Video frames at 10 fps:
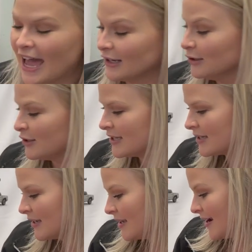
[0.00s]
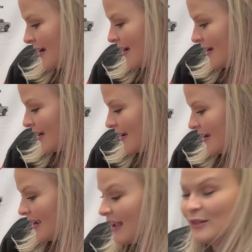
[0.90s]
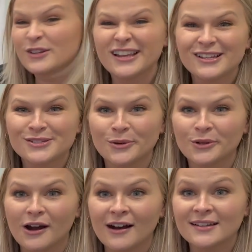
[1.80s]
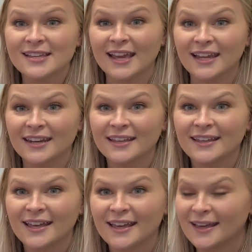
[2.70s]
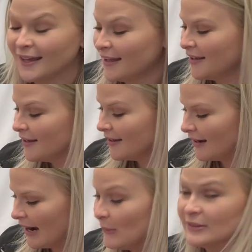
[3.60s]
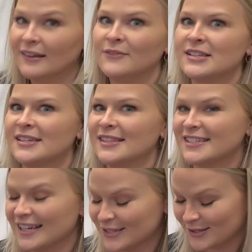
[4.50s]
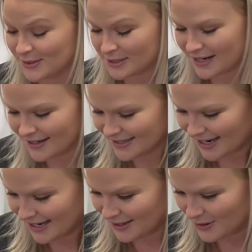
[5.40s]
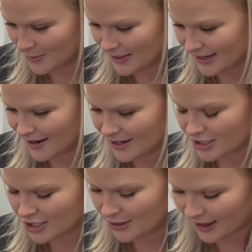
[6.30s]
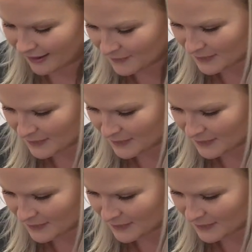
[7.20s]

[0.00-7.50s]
of looks, it looks like a Solar Octane. I would love to see this next to Solar Octane. Oh my gosh, okay.